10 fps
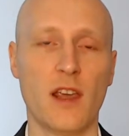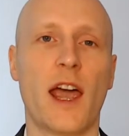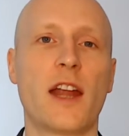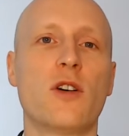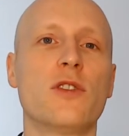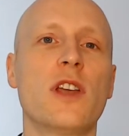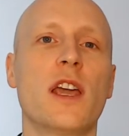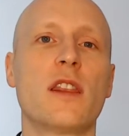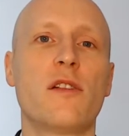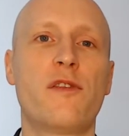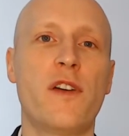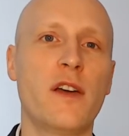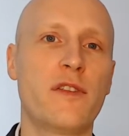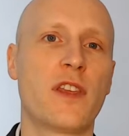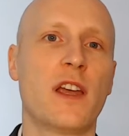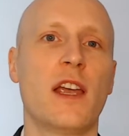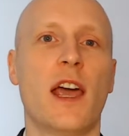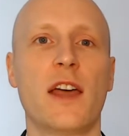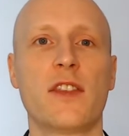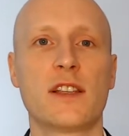And only in the 5th
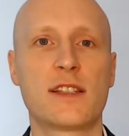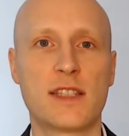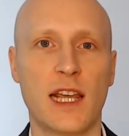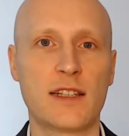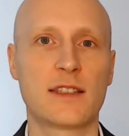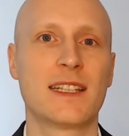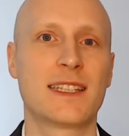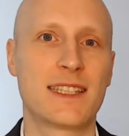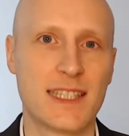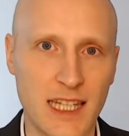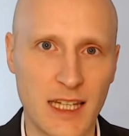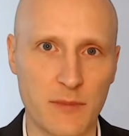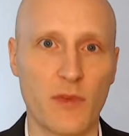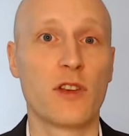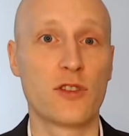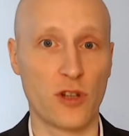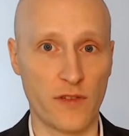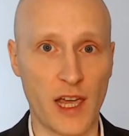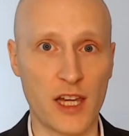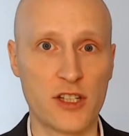and the 6th scheme, the
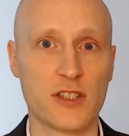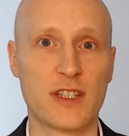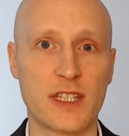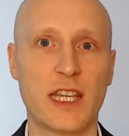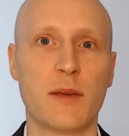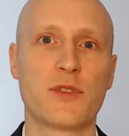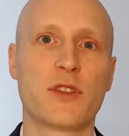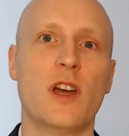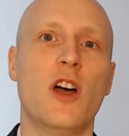certification schemes,